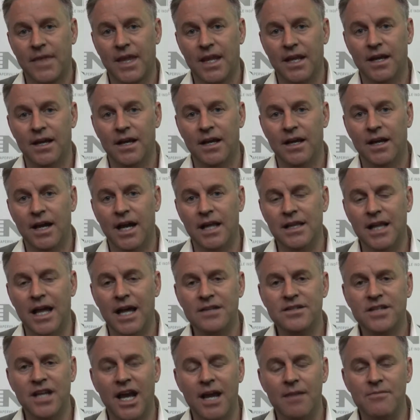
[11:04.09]
A lot
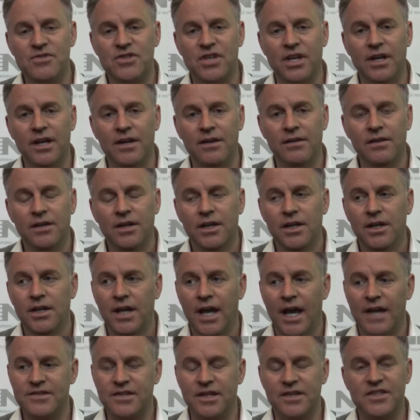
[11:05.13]
of times as
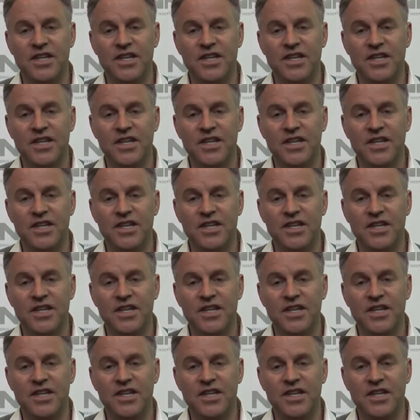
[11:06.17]
a